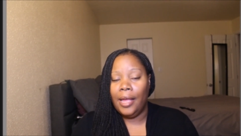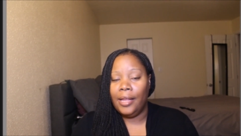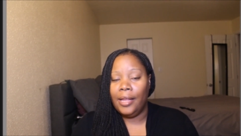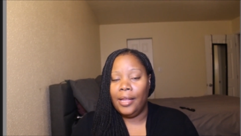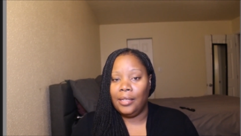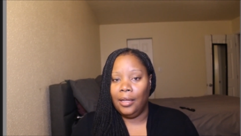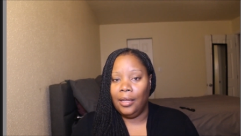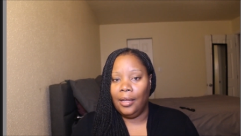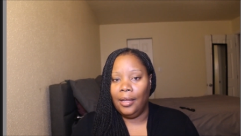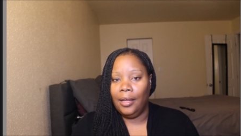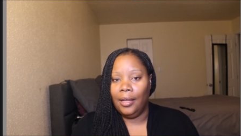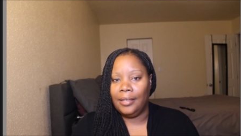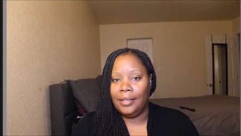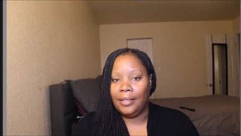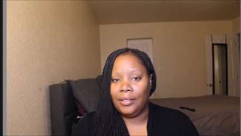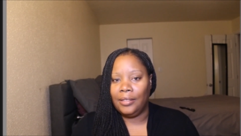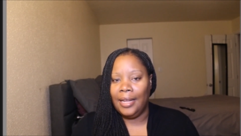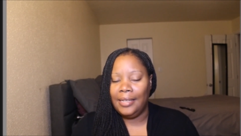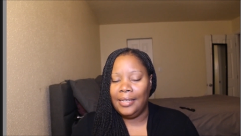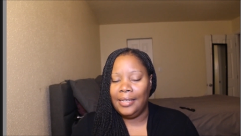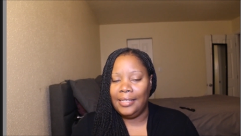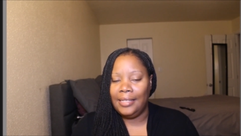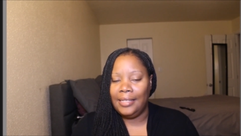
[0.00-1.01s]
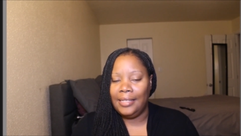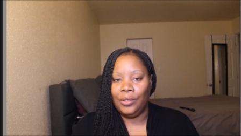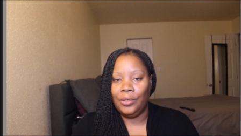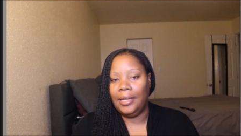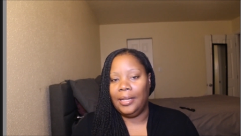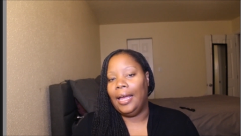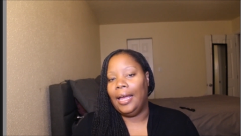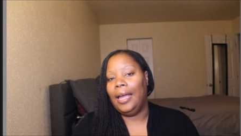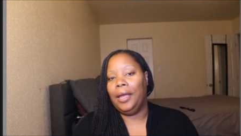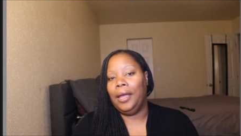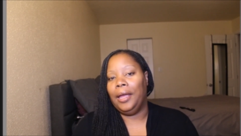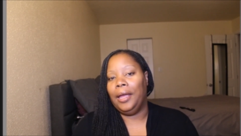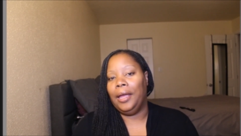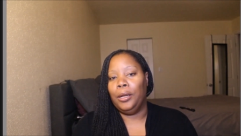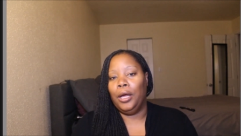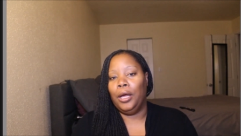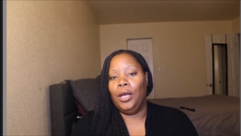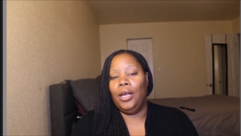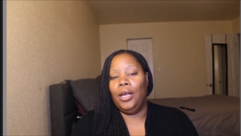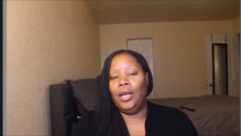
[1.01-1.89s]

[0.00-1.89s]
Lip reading: It's nice out today. And